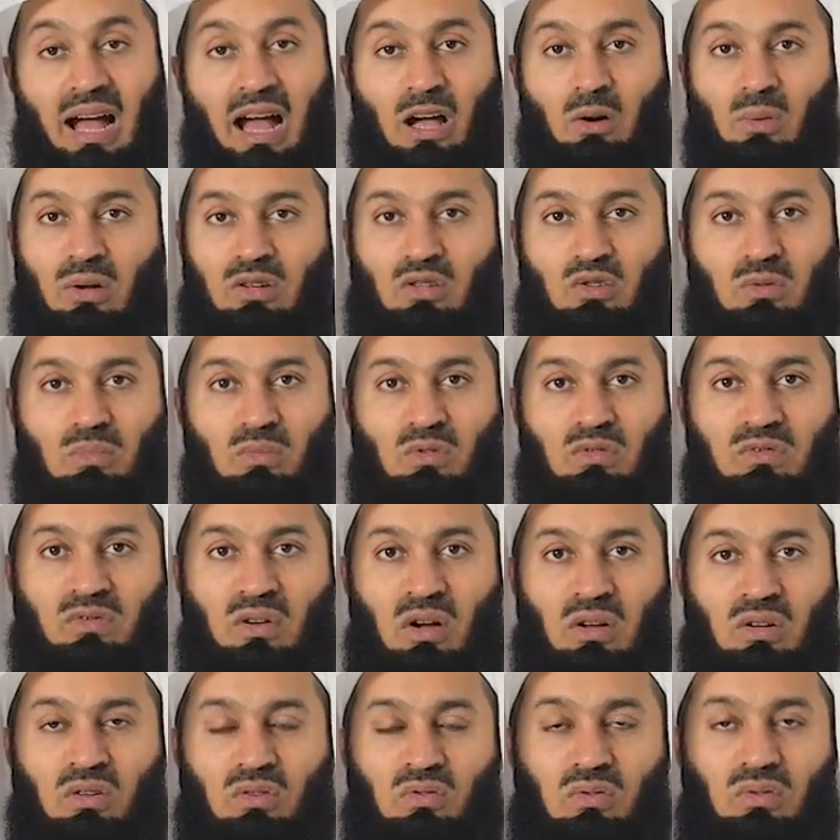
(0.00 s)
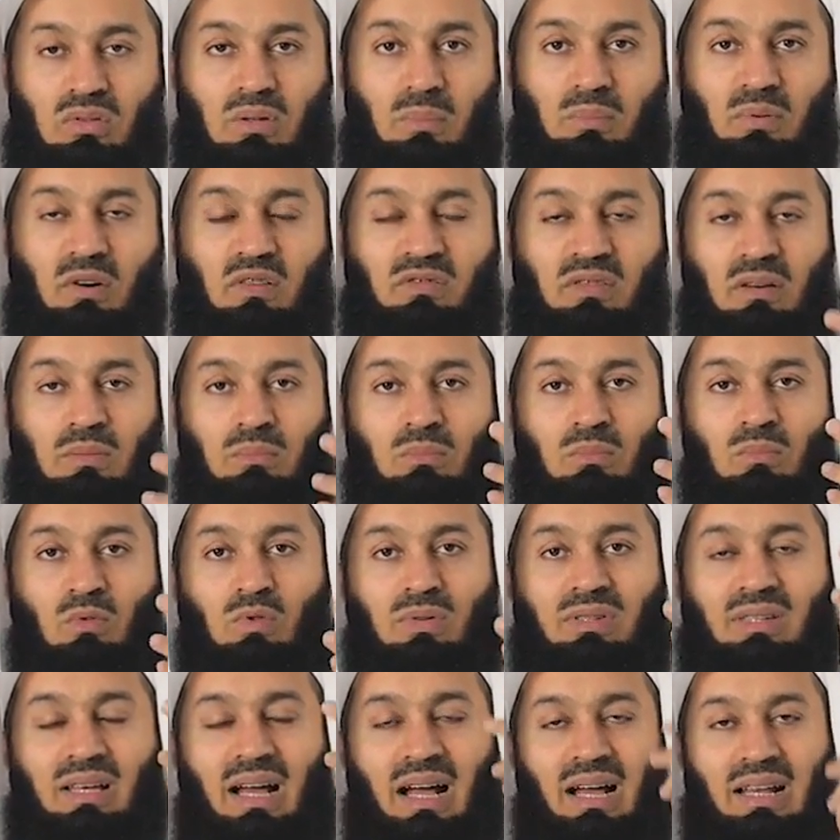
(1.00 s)
I want to move on to the Prophet
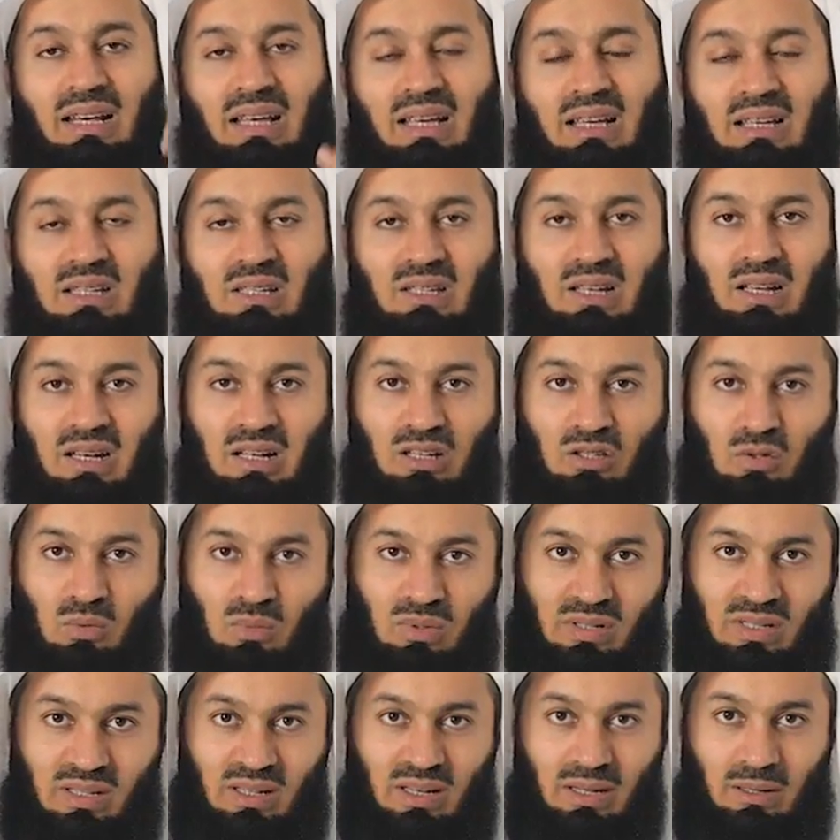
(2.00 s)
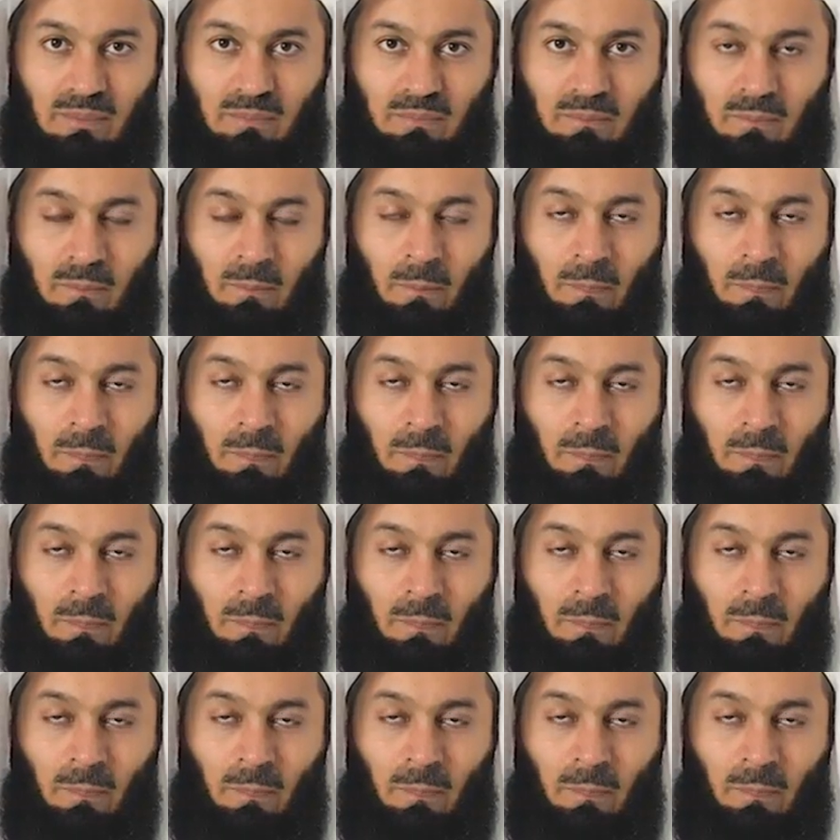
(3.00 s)
Musa alayhi salatu wasalam.